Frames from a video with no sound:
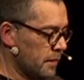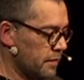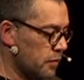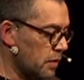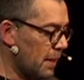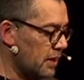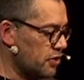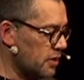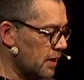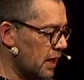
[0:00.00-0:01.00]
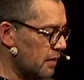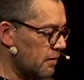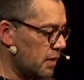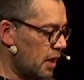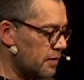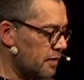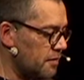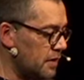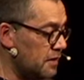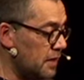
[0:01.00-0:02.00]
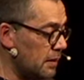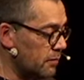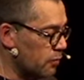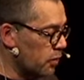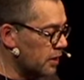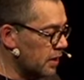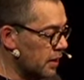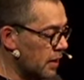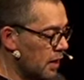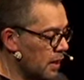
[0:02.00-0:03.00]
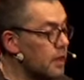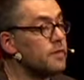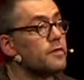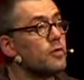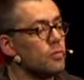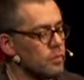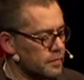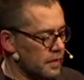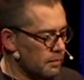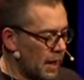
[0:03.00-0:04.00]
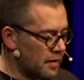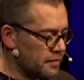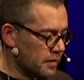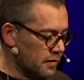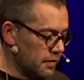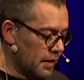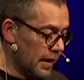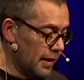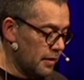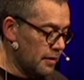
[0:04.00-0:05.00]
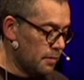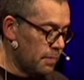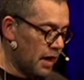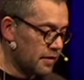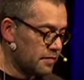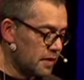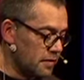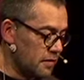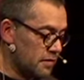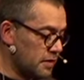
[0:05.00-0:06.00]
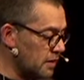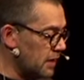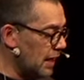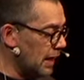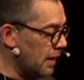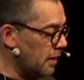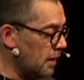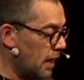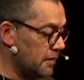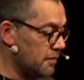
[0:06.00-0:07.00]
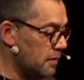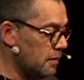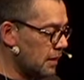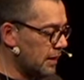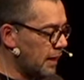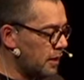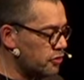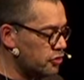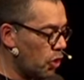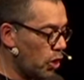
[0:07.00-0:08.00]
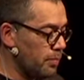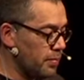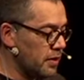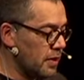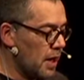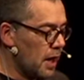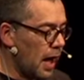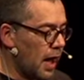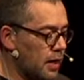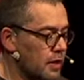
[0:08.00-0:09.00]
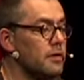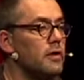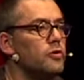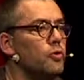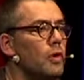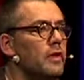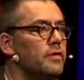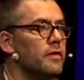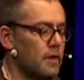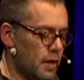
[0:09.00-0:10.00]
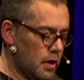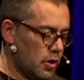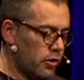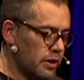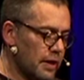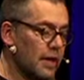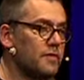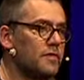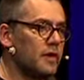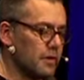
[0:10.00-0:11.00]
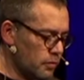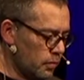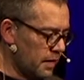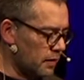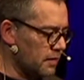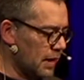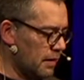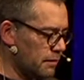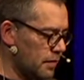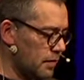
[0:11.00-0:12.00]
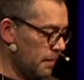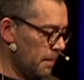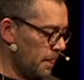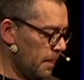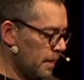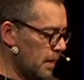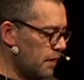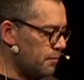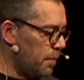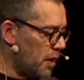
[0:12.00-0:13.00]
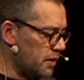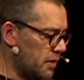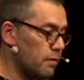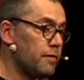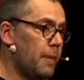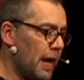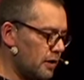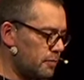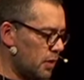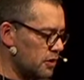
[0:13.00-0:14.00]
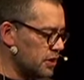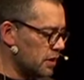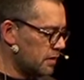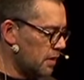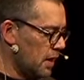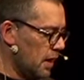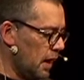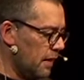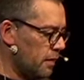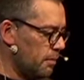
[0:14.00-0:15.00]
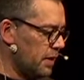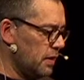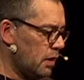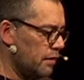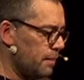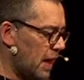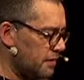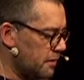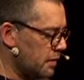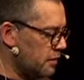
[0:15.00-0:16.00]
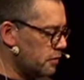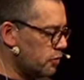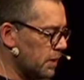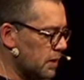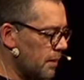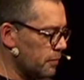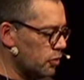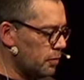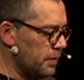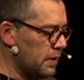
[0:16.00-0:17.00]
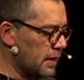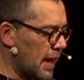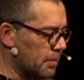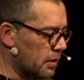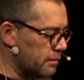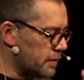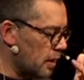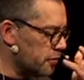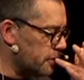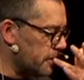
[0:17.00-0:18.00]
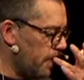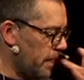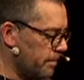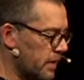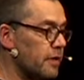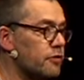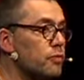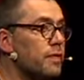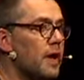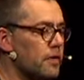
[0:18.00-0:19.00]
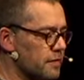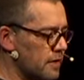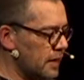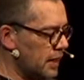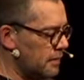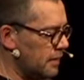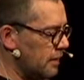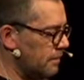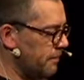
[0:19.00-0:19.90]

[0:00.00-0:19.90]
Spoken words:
So imagine, again, artistic teams working in schools in Maastricht, Heerlen, Parkstadt, Sittard-Geleen, Hasselt, Liège, Eupen, Aachen, Jülich, already next year, 2011, as part of a pilot project and the bid of Maastricht to become European Capital of Culture in 2018.